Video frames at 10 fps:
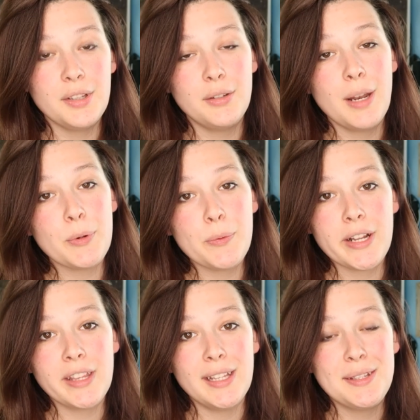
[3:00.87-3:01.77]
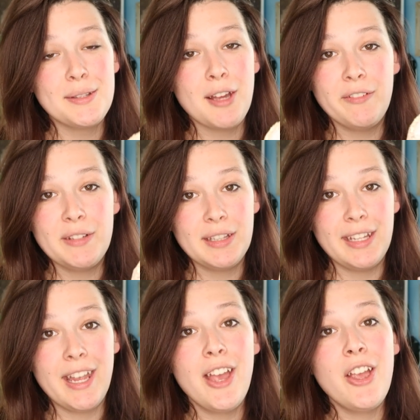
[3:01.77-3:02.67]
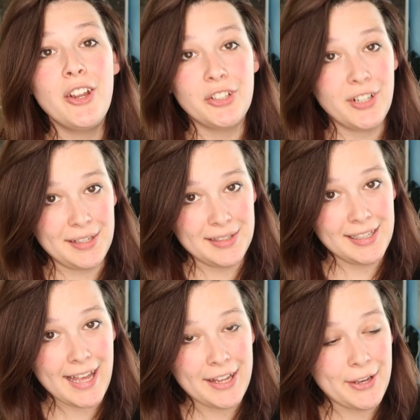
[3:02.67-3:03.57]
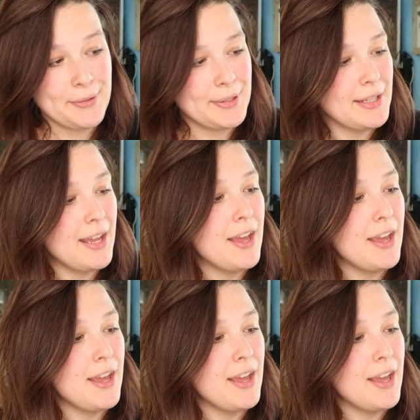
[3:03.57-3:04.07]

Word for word: So number one on the list is obviously crested geckos.